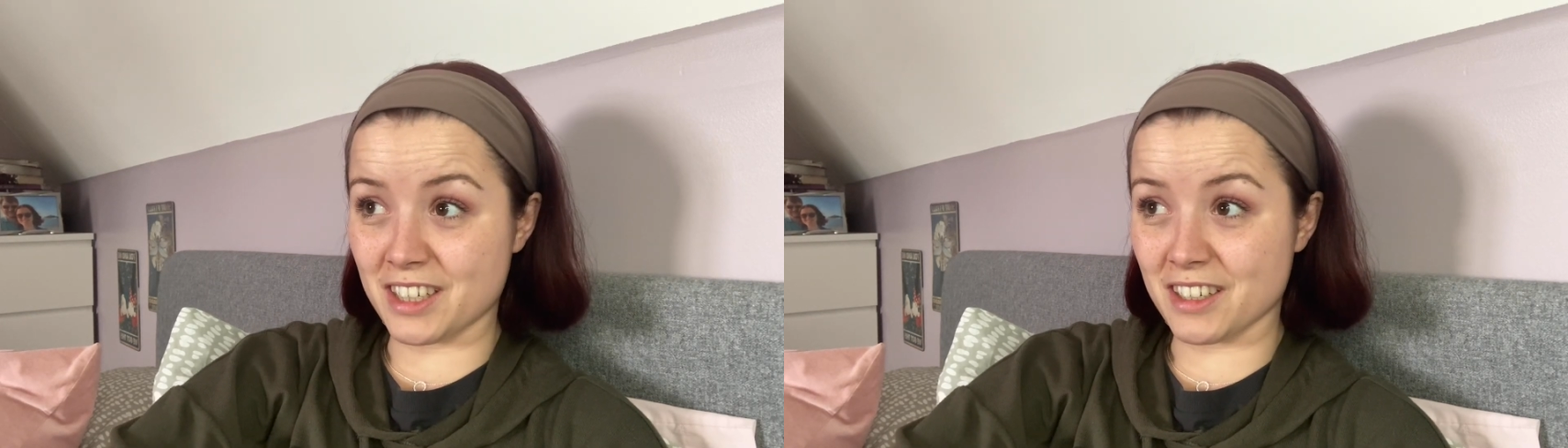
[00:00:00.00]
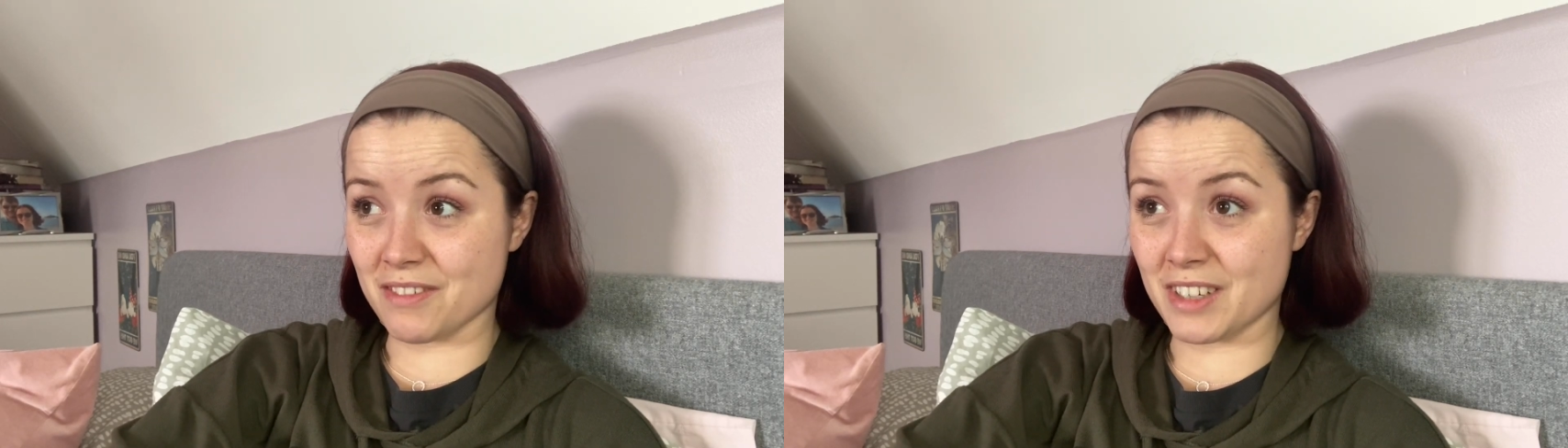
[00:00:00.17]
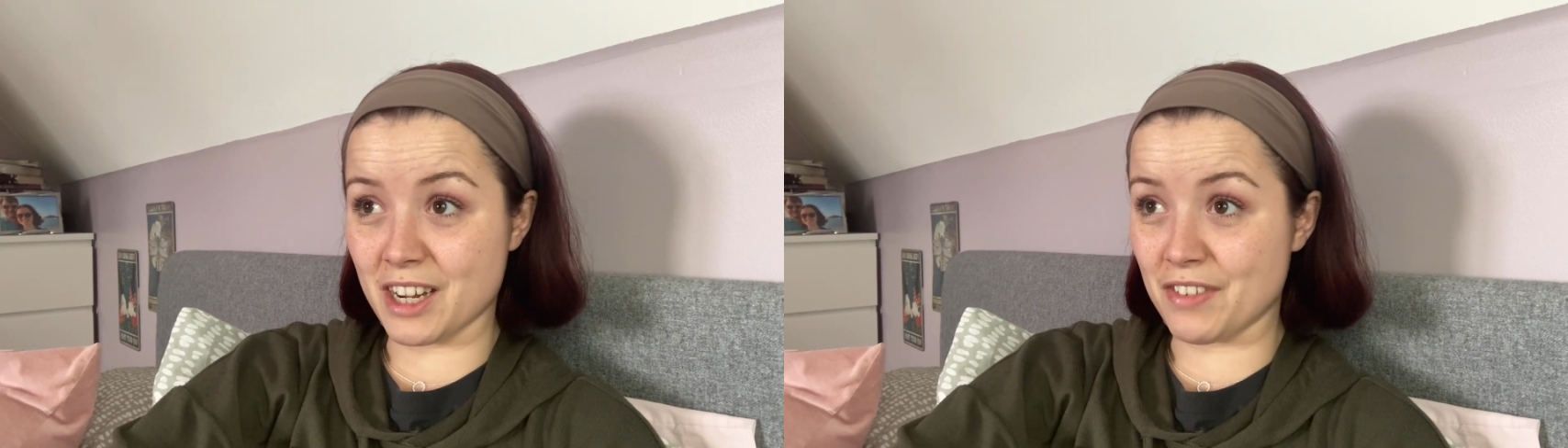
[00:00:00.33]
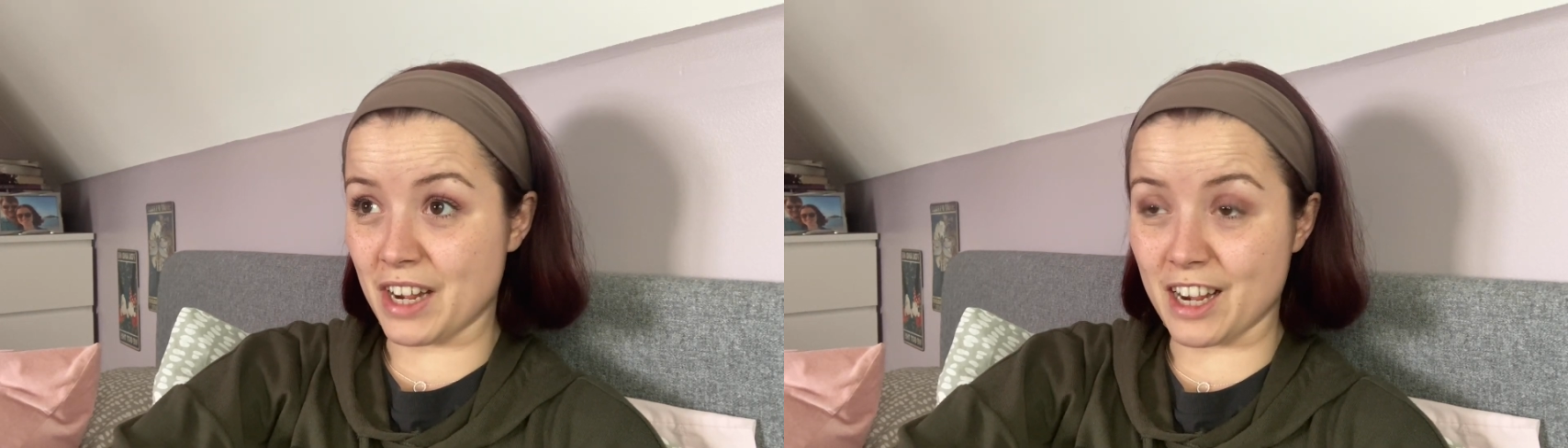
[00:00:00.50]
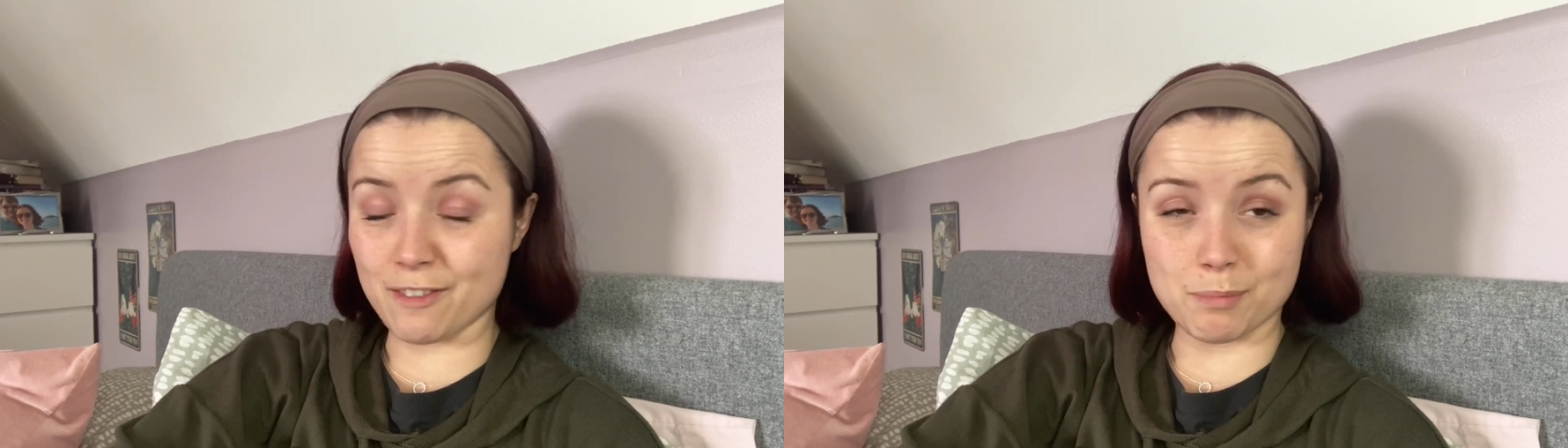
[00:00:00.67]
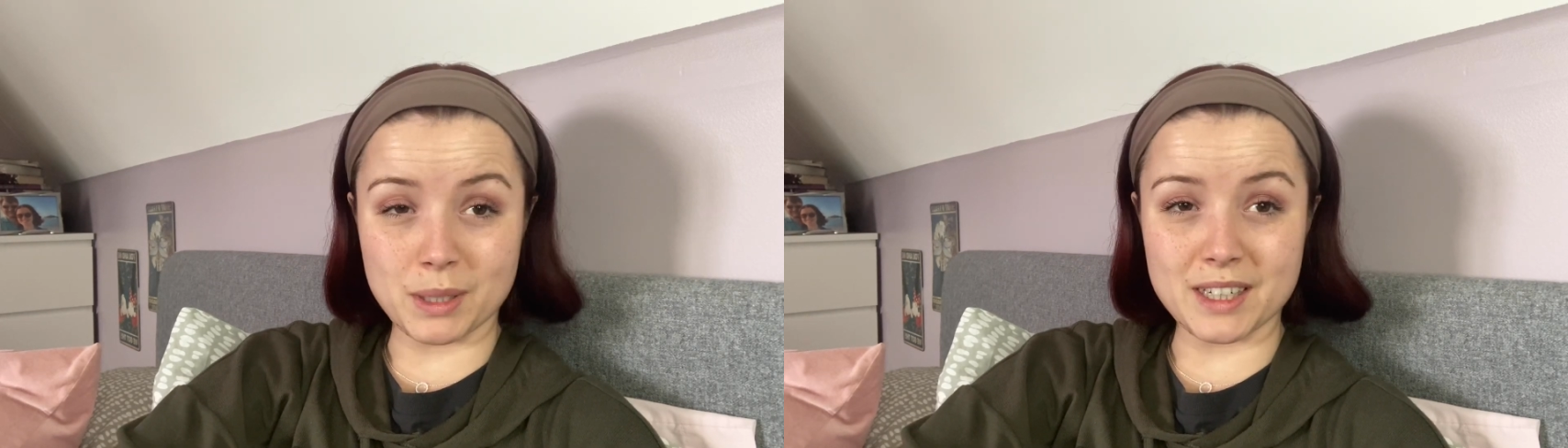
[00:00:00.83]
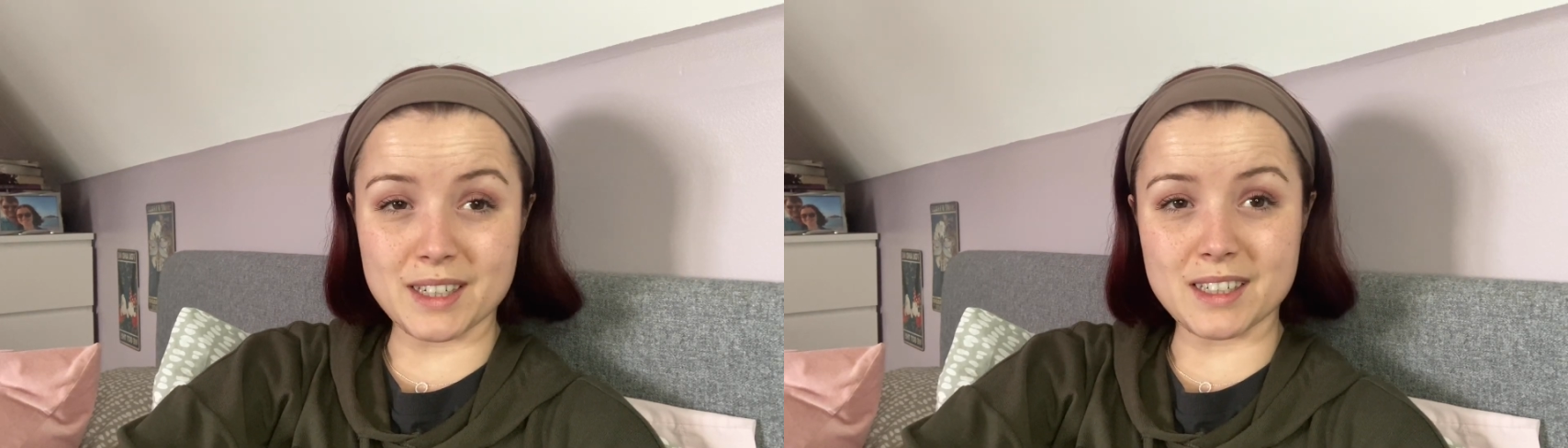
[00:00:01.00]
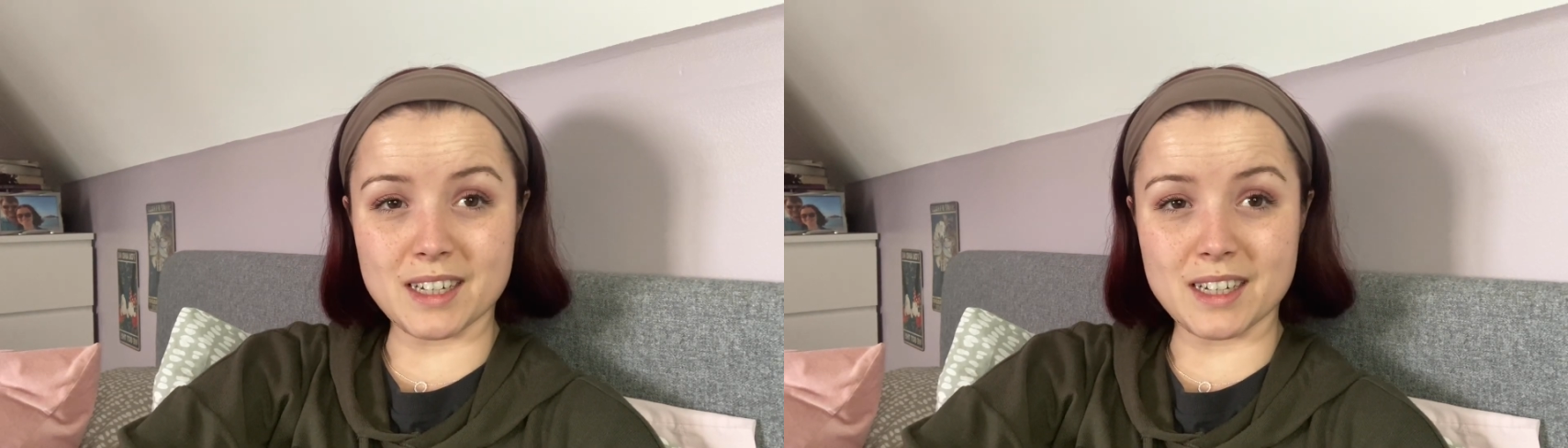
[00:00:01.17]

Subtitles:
I've never have been,